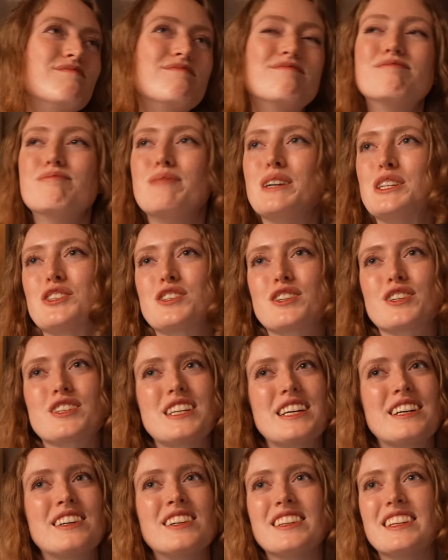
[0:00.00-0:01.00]
Mr.
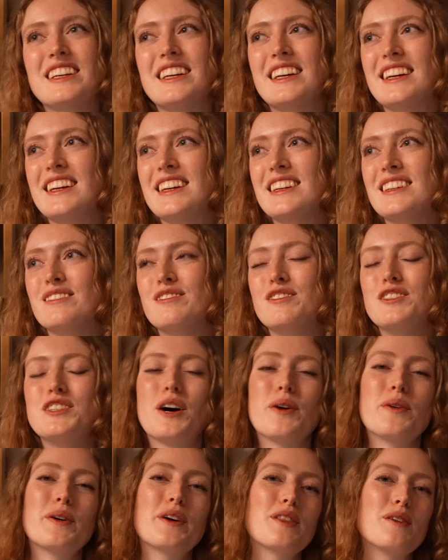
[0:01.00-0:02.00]
Tilney
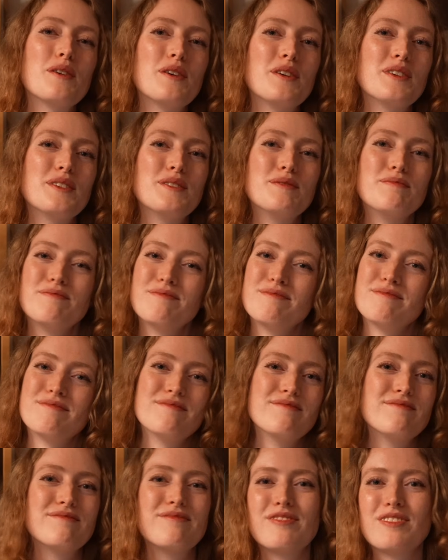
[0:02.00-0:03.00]
knowing the
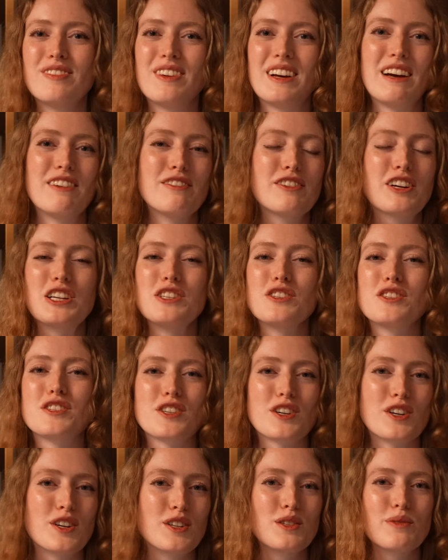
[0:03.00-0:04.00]

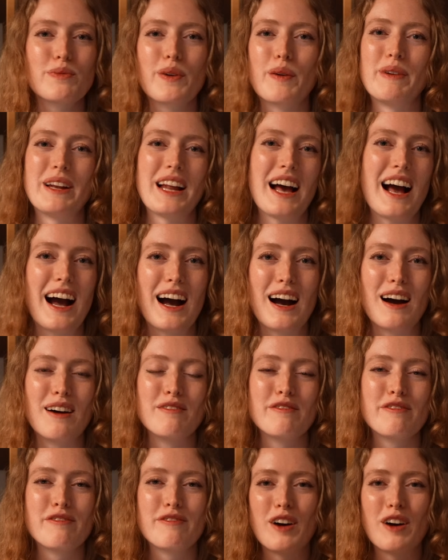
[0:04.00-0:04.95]
concerns women have